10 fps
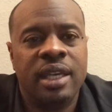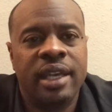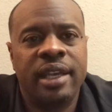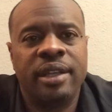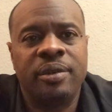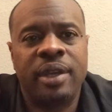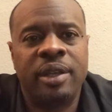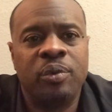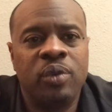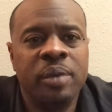
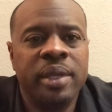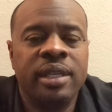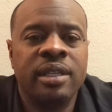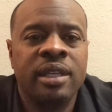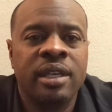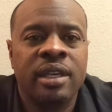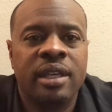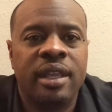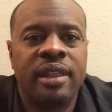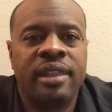And women,
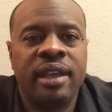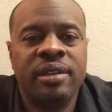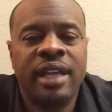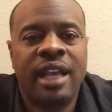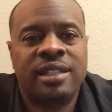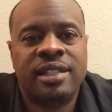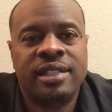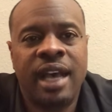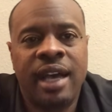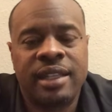they're not
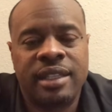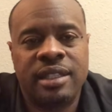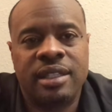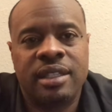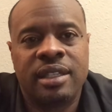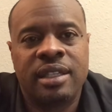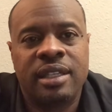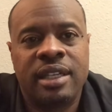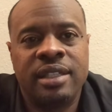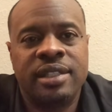solid
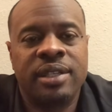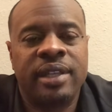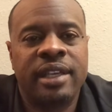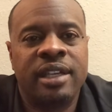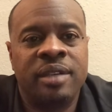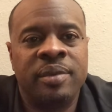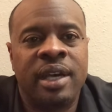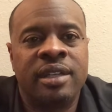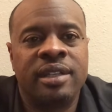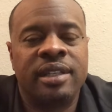until they come
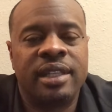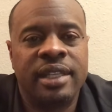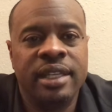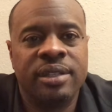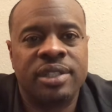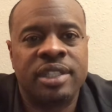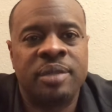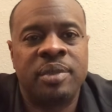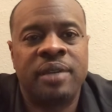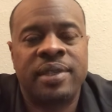under the
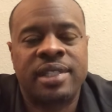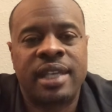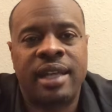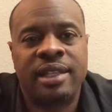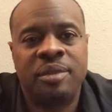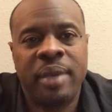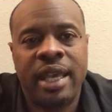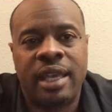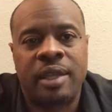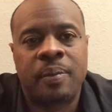leadership of a solid
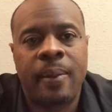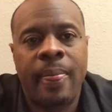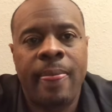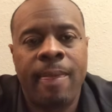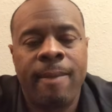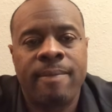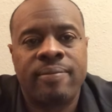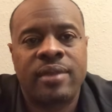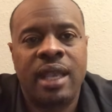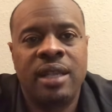man.
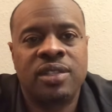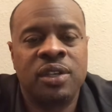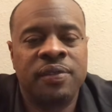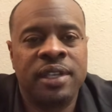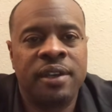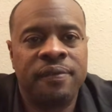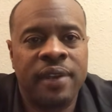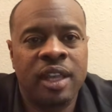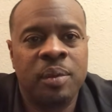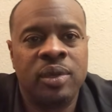And so if they're
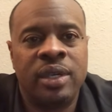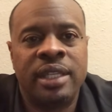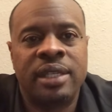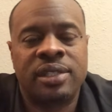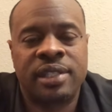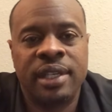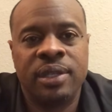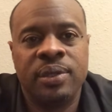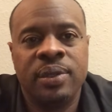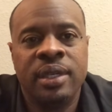available and they're
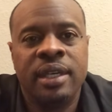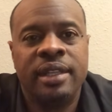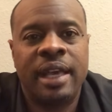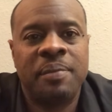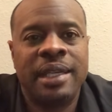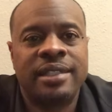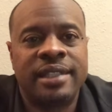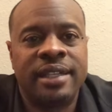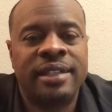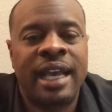single, that means that
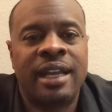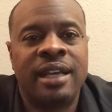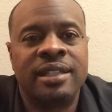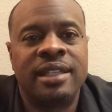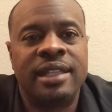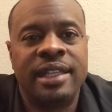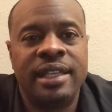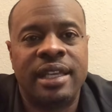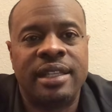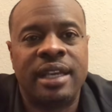they're not under
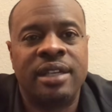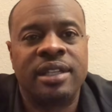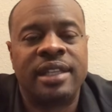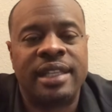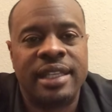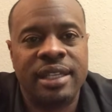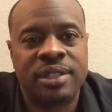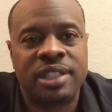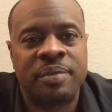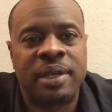the
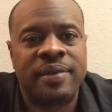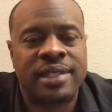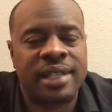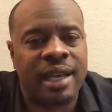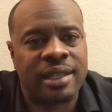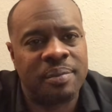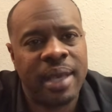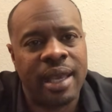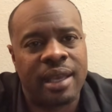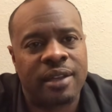leadership of a solid
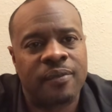man.